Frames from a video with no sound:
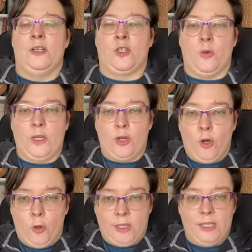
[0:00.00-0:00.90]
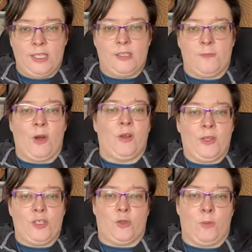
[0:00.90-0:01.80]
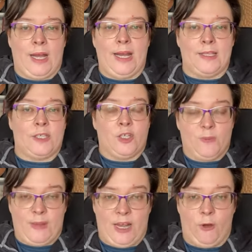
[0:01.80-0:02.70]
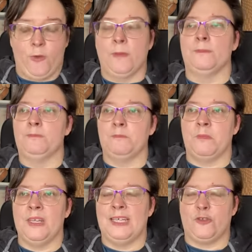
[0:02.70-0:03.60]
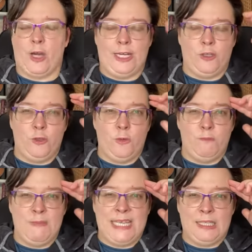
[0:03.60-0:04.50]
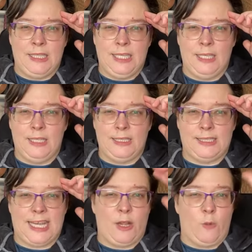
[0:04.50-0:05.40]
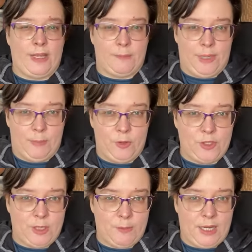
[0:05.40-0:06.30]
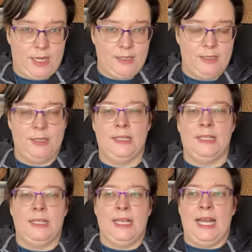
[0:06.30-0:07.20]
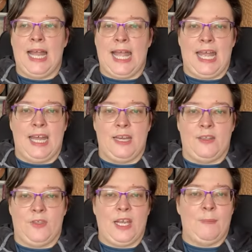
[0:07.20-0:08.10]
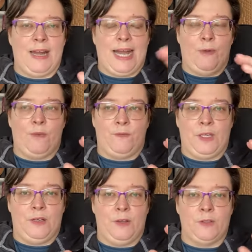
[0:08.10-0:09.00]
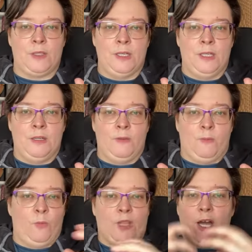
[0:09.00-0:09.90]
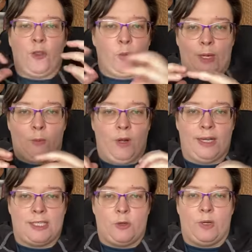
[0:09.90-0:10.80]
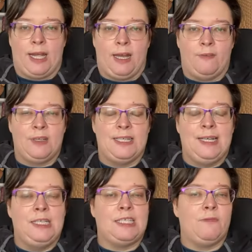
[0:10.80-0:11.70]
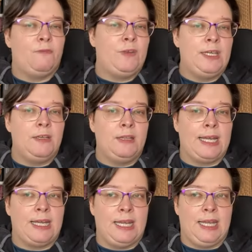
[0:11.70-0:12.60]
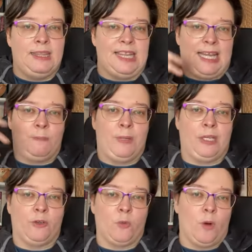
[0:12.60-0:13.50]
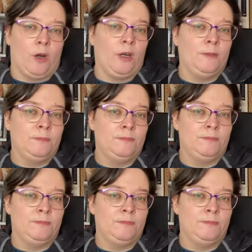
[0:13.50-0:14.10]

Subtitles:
So when you're holding this Sparkling Shiraz in your mouth, try to mentally take away the bubbles in your mind and think about how it feels with other red wines that you would have. Does it feel like a light Pinot Noir?